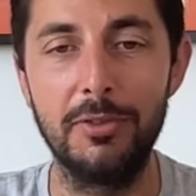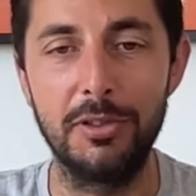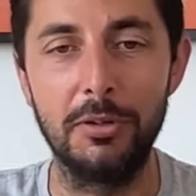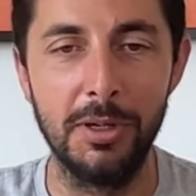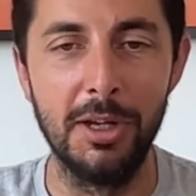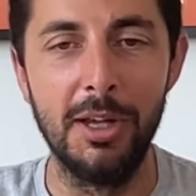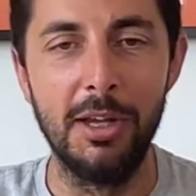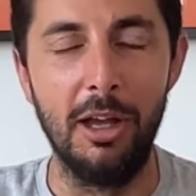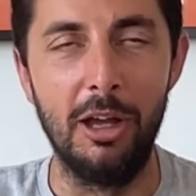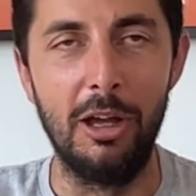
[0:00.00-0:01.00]
So,
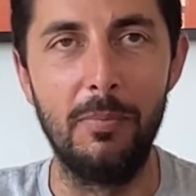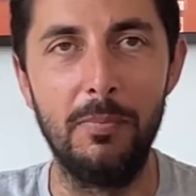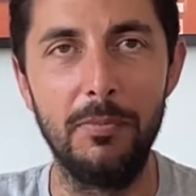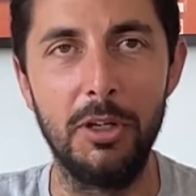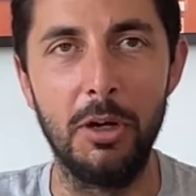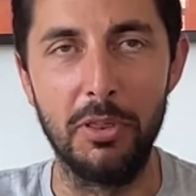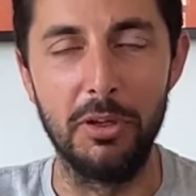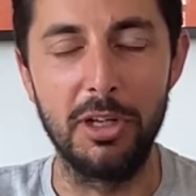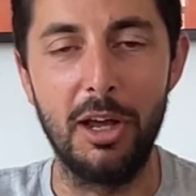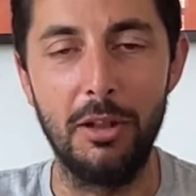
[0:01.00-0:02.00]
um, you know, when
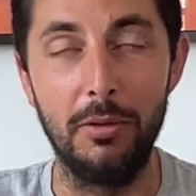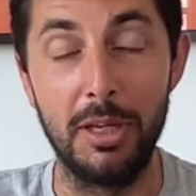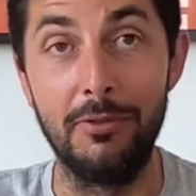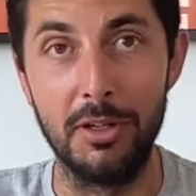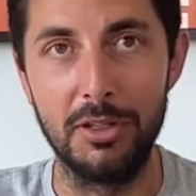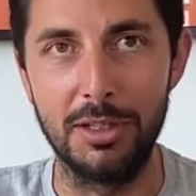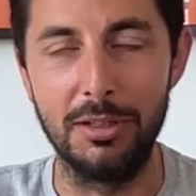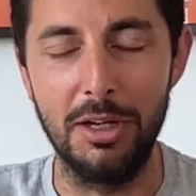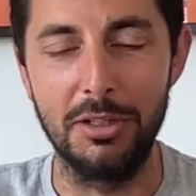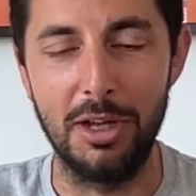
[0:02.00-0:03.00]
they're tod- infants
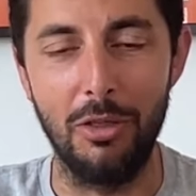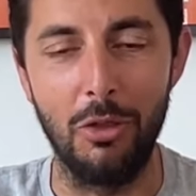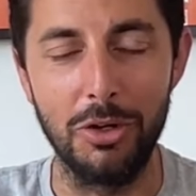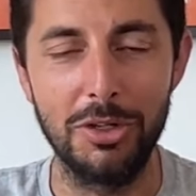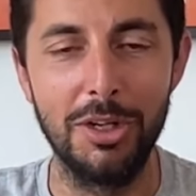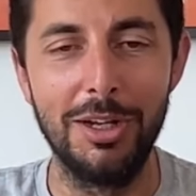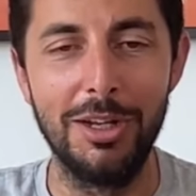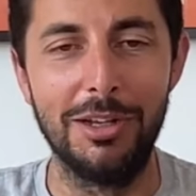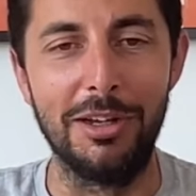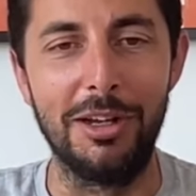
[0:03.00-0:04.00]
and, and toddlers,
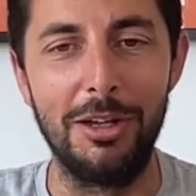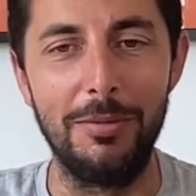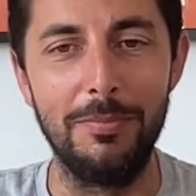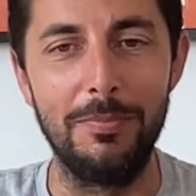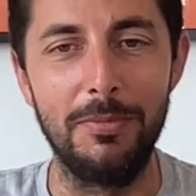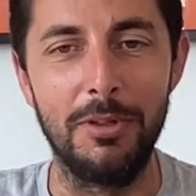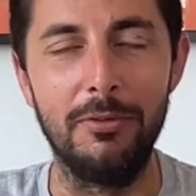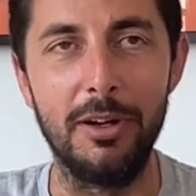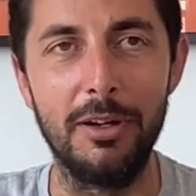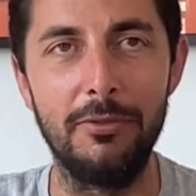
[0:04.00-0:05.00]
um, you're
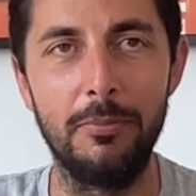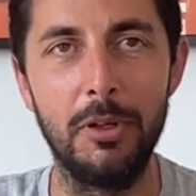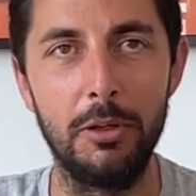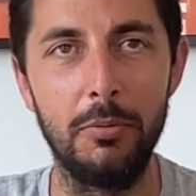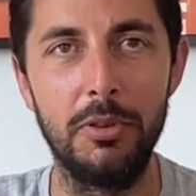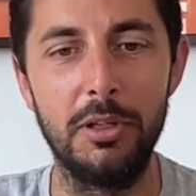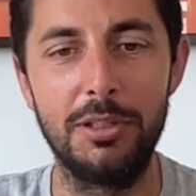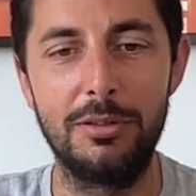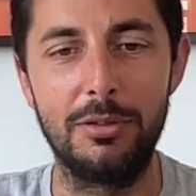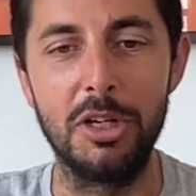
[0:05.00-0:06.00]
very familiar with the
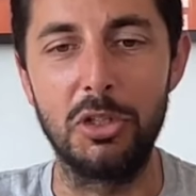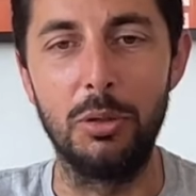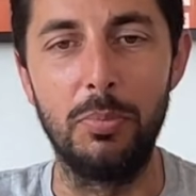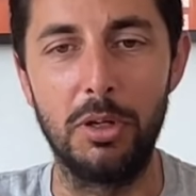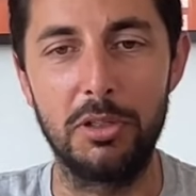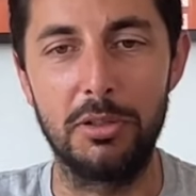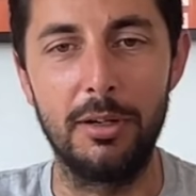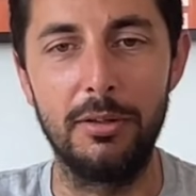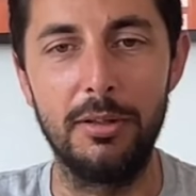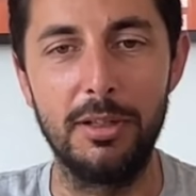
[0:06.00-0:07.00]
traditional books
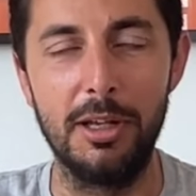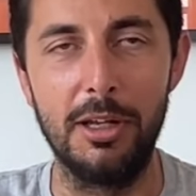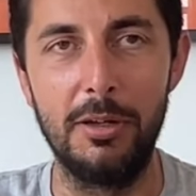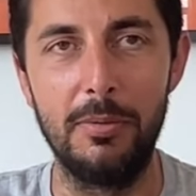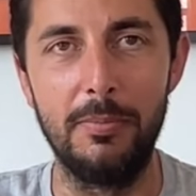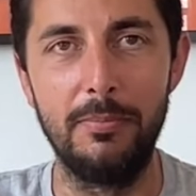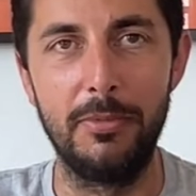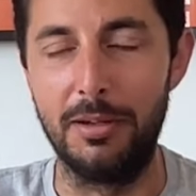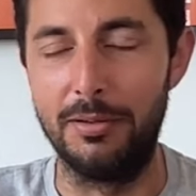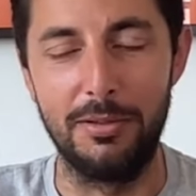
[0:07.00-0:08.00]
around um,
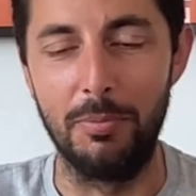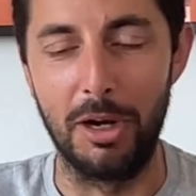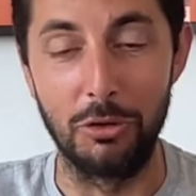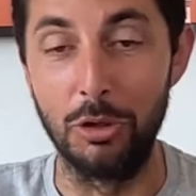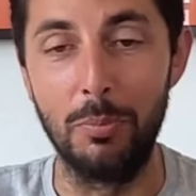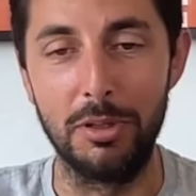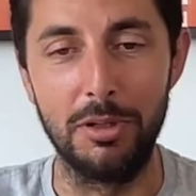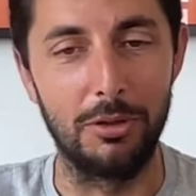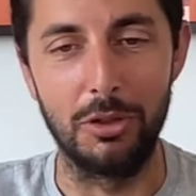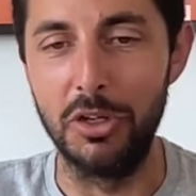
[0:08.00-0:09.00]
that you probably grew up with,
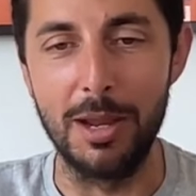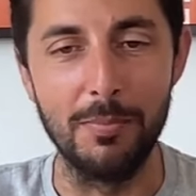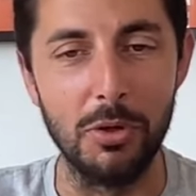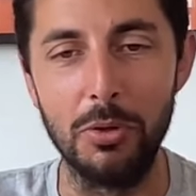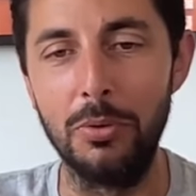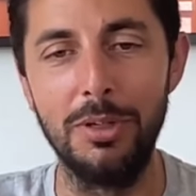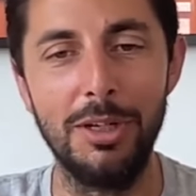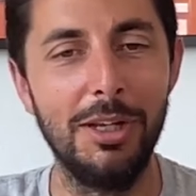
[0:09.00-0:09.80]
you know, Goodnight Moon,